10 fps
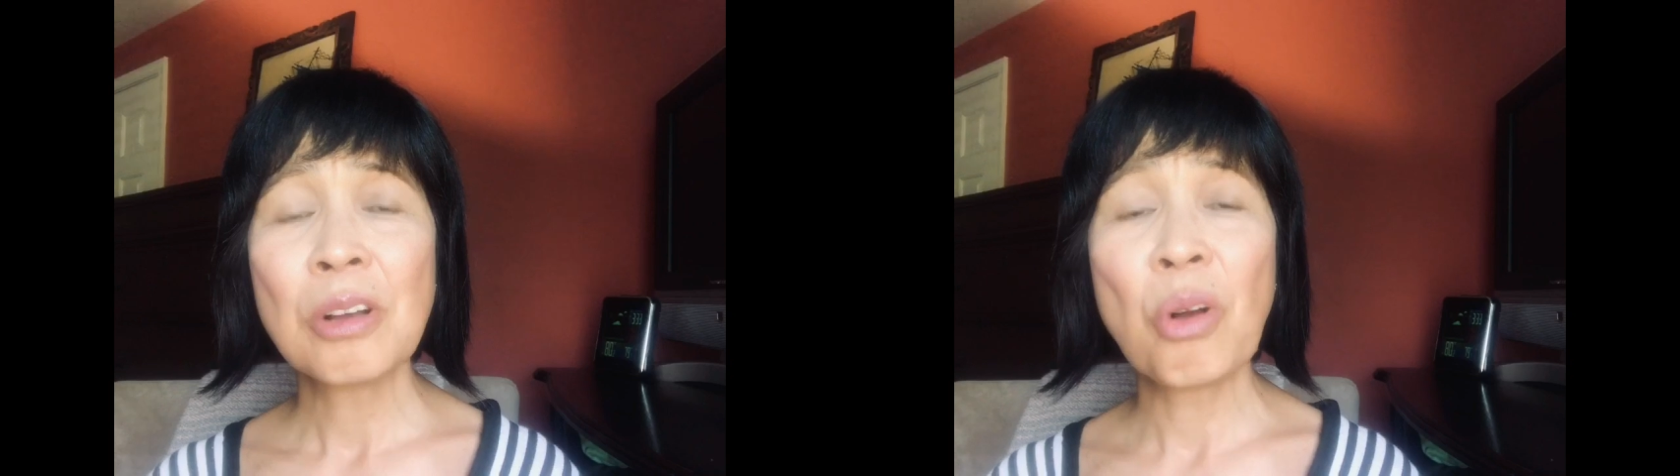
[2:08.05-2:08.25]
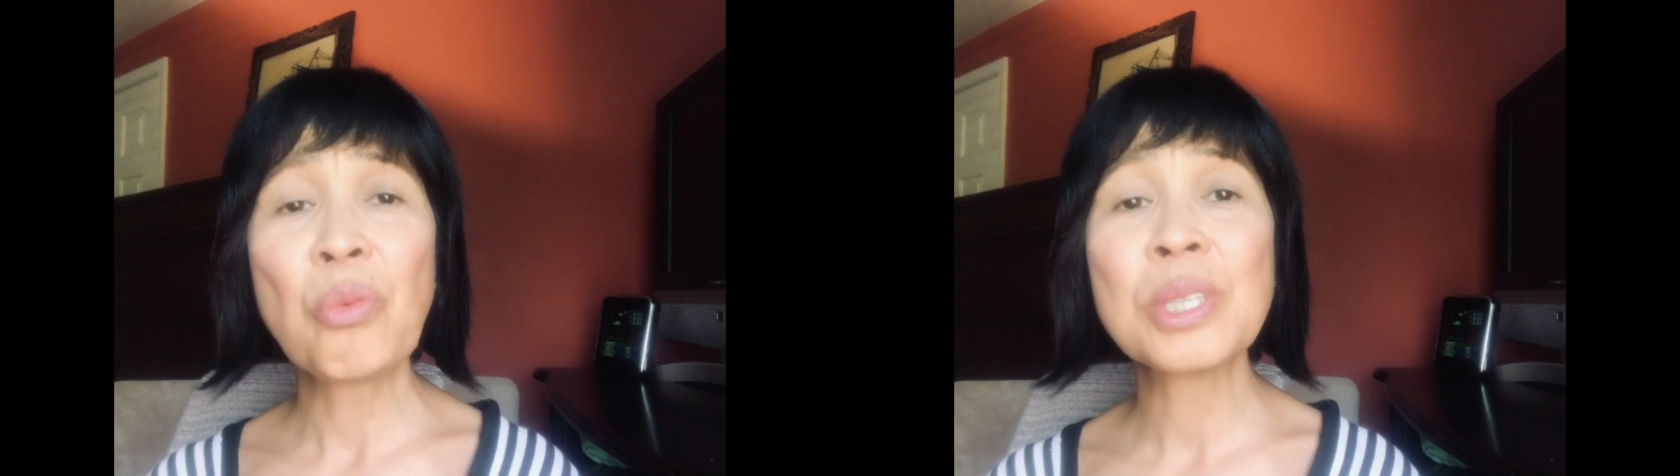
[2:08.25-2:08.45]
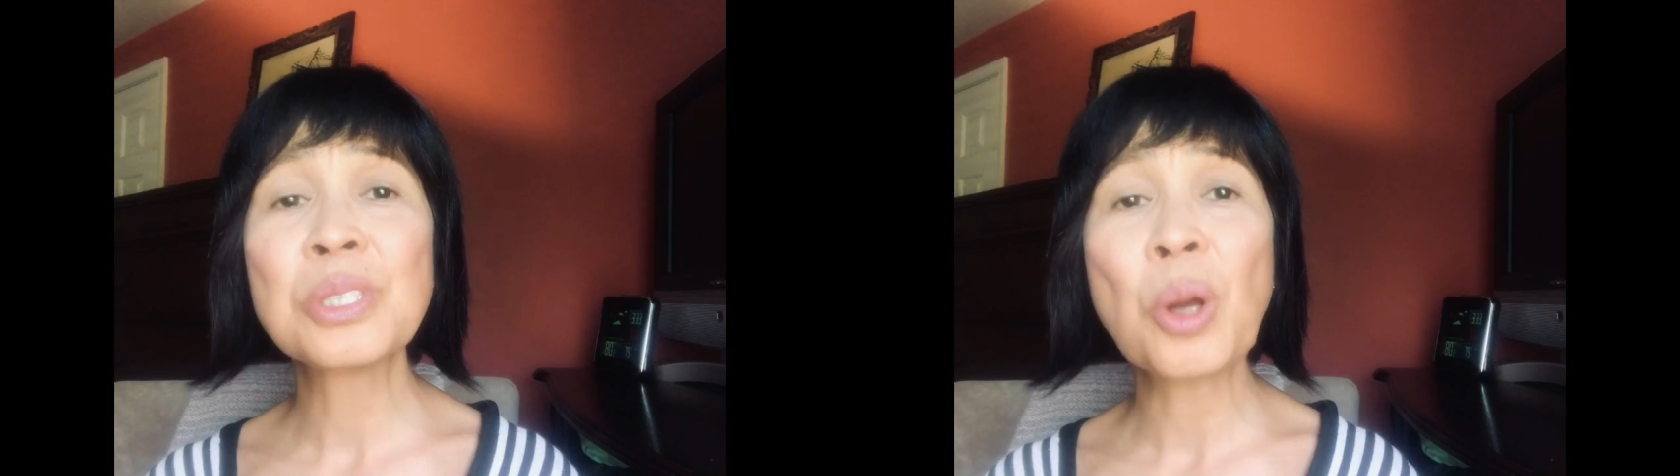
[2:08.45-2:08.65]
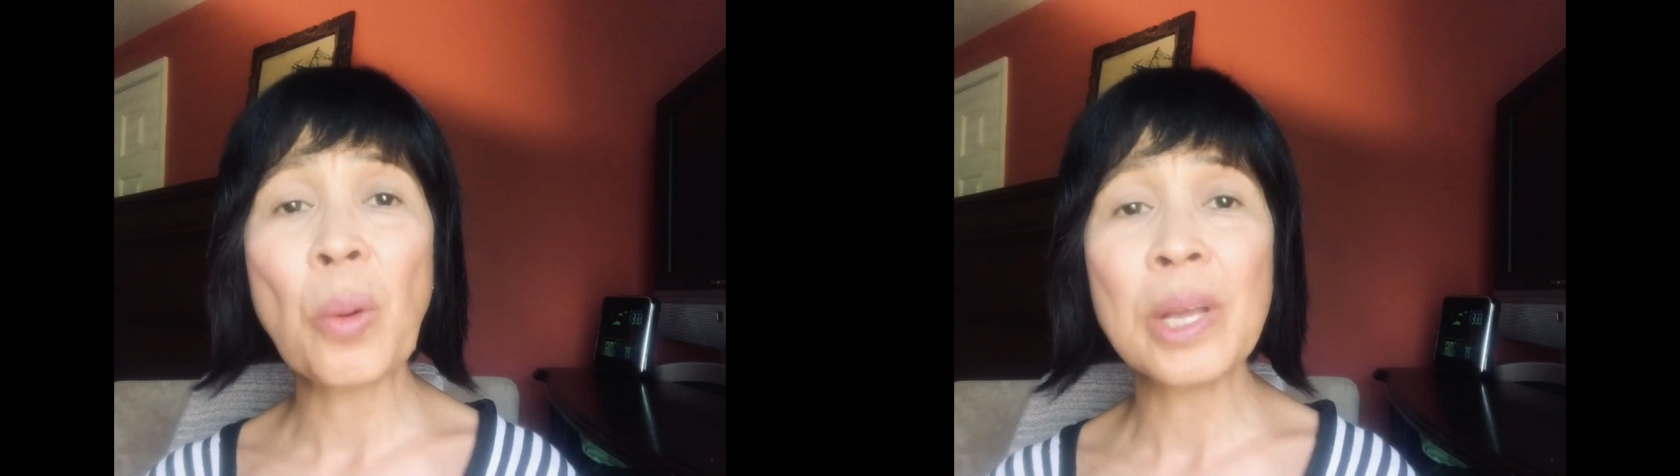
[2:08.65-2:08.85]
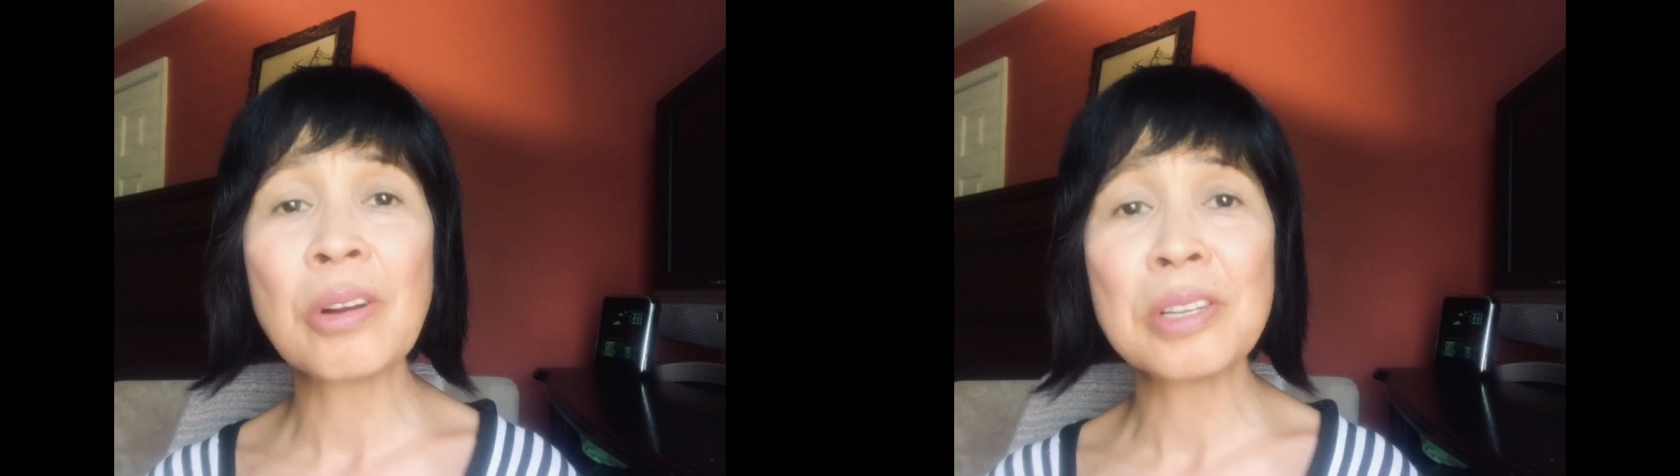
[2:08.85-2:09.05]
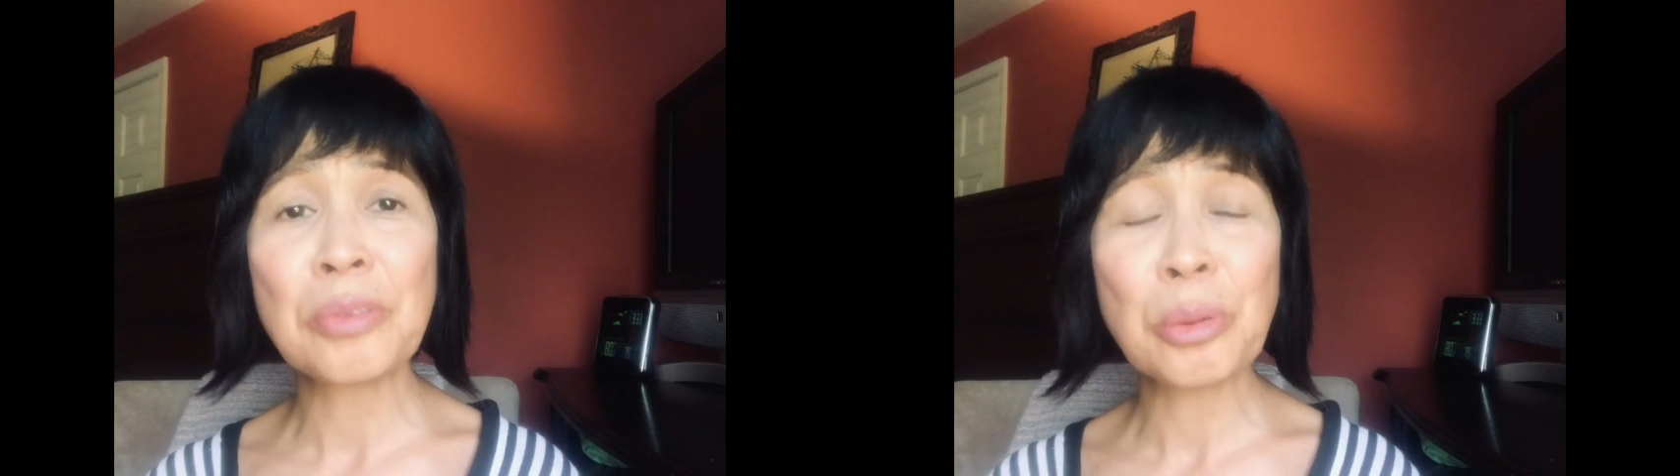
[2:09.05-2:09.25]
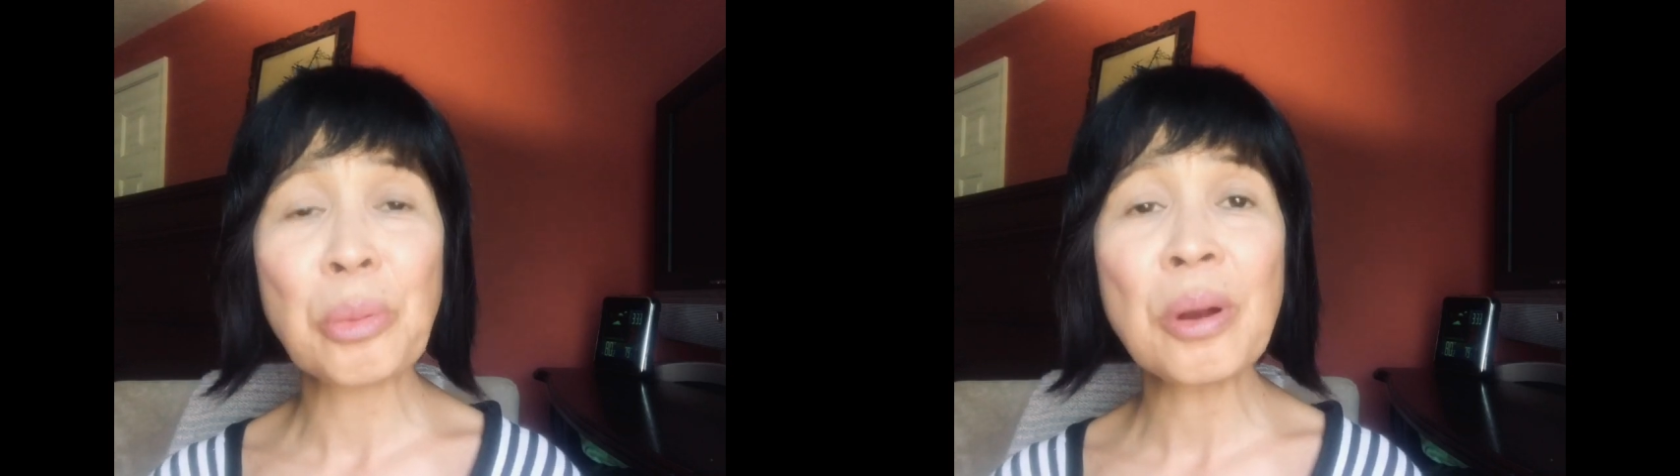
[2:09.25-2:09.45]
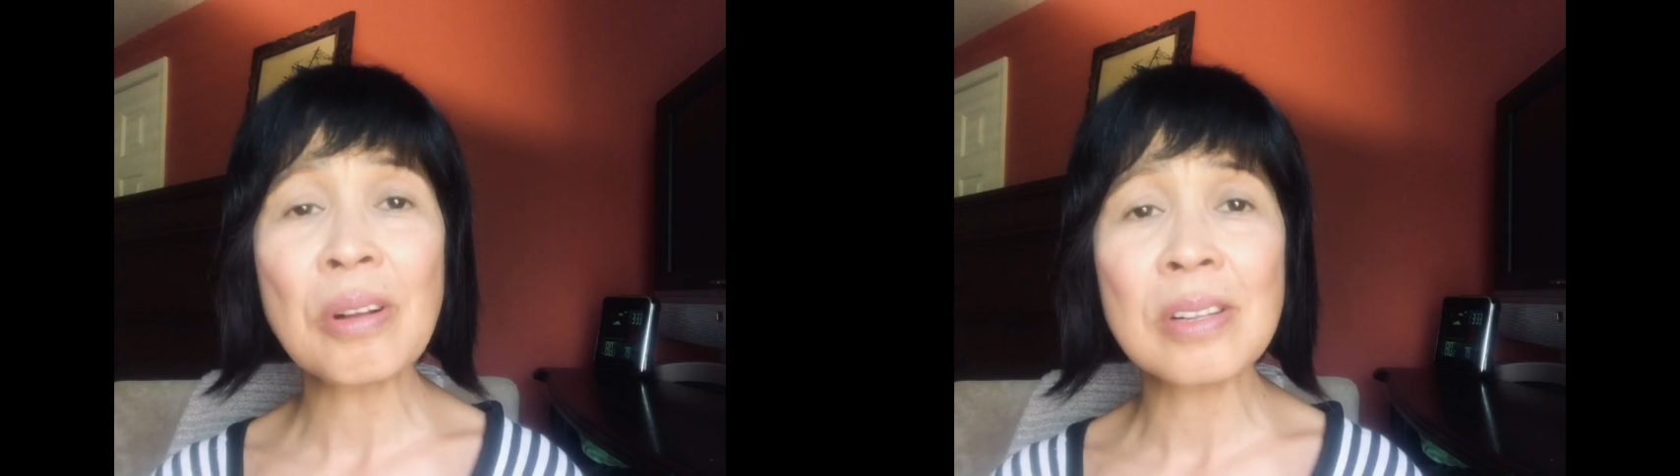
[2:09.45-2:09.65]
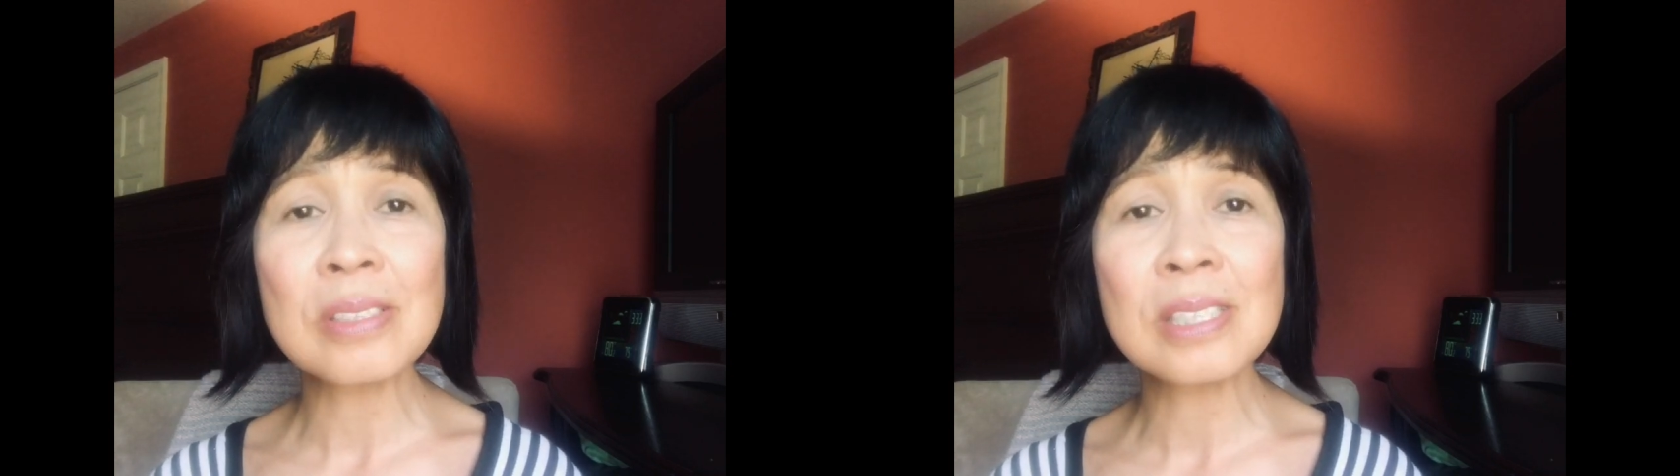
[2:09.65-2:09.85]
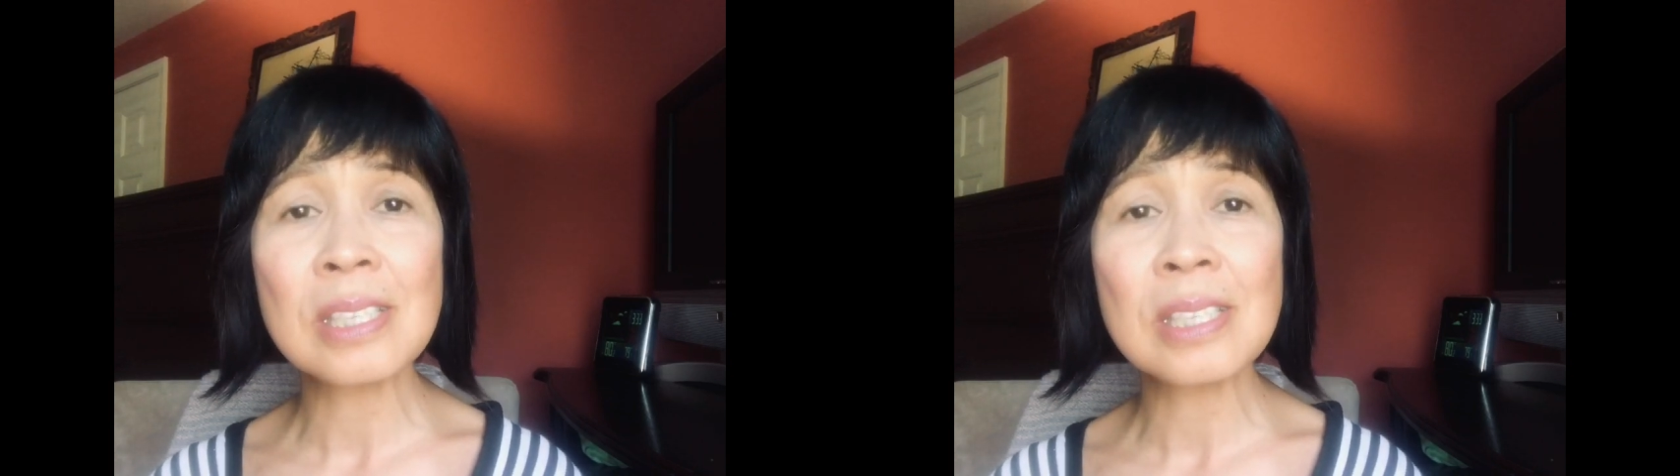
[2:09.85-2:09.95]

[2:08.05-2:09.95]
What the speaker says: of what's going on in the world.